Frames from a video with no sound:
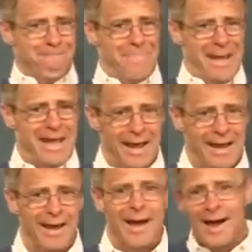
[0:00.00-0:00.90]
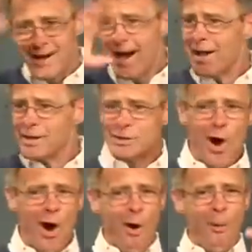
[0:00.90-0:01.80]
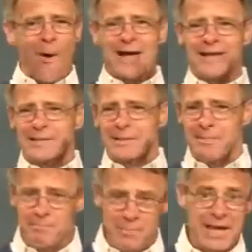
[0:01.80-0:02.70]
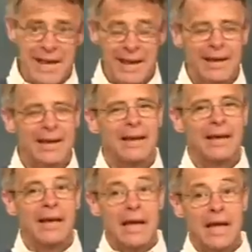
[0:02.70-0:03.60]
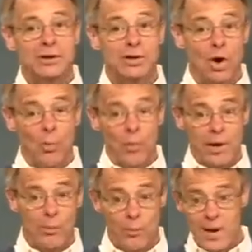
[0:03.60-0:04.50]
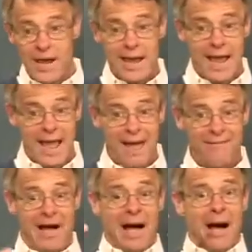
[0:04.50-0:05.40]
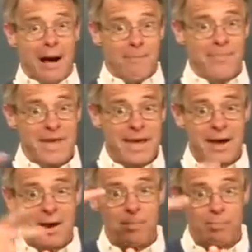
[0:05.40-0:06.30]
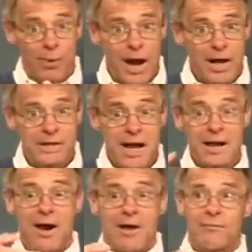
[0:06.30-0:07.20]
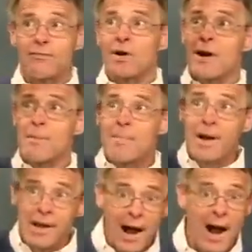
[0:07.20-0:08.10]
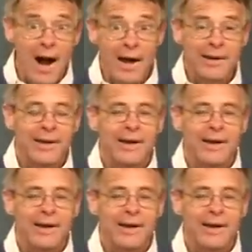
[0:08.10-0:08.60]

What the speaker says: Big. God is always big. And so when we have a big project from God,